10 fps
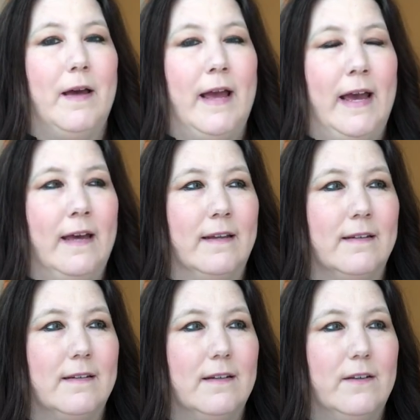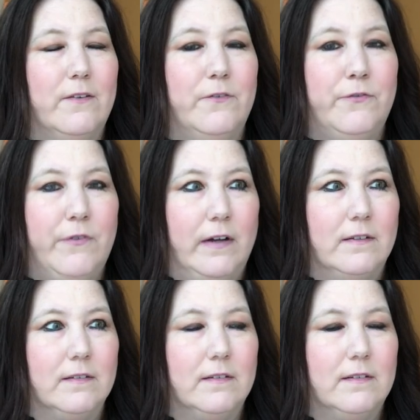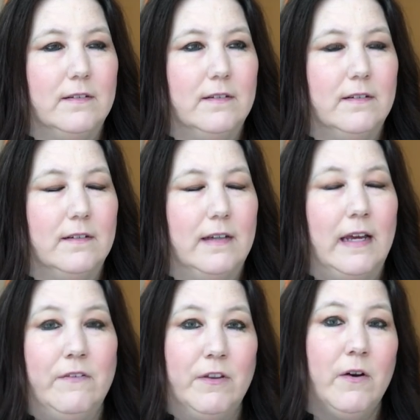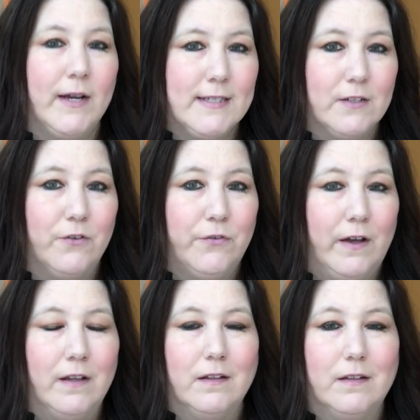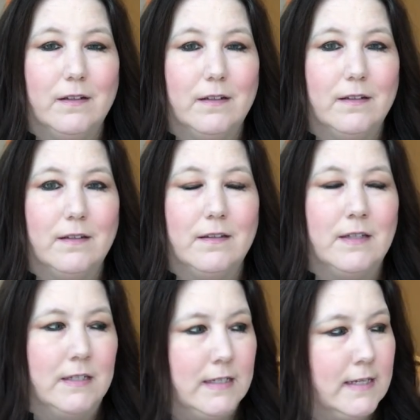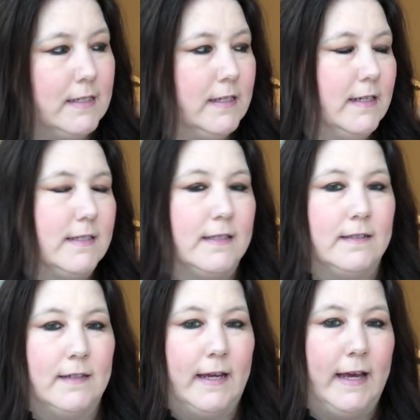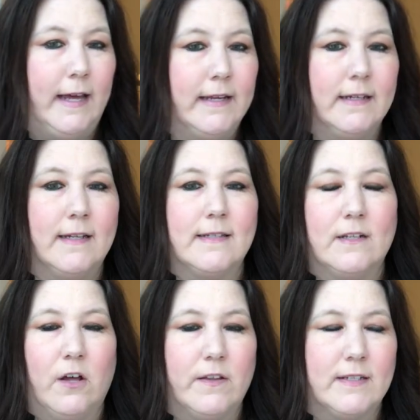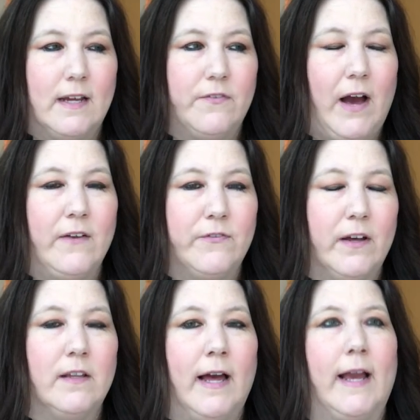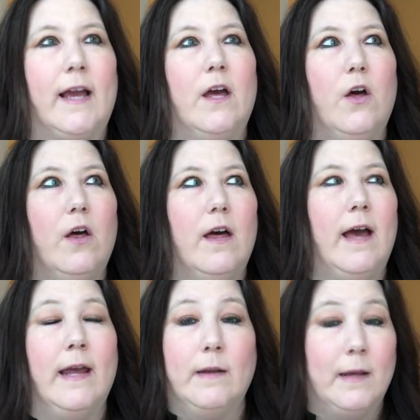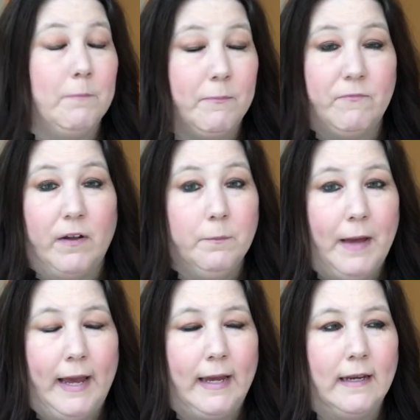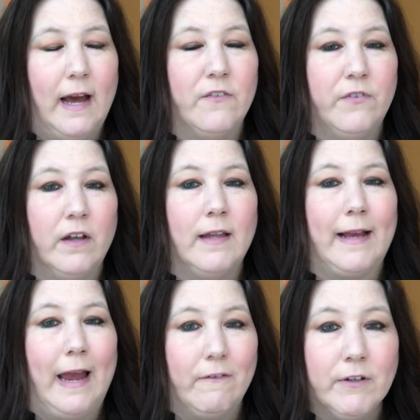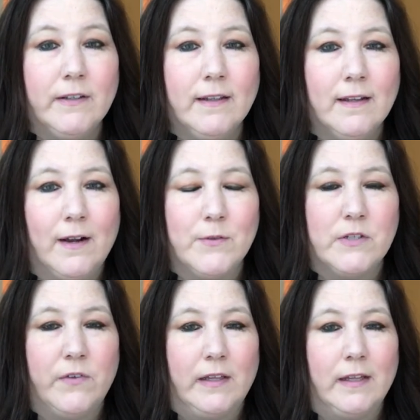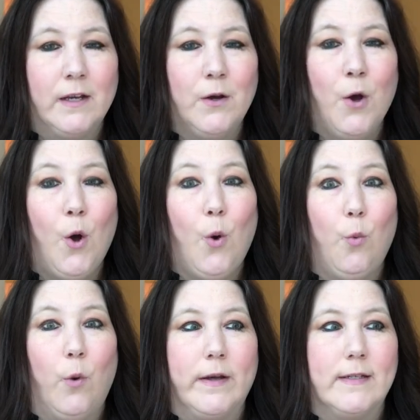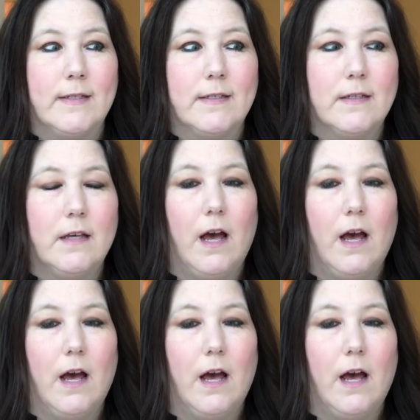and felt, even though I still felt the dizziness and the lightheadedness and all the stuff, I felt like, and felt pain, I felt like everything that I was feeling was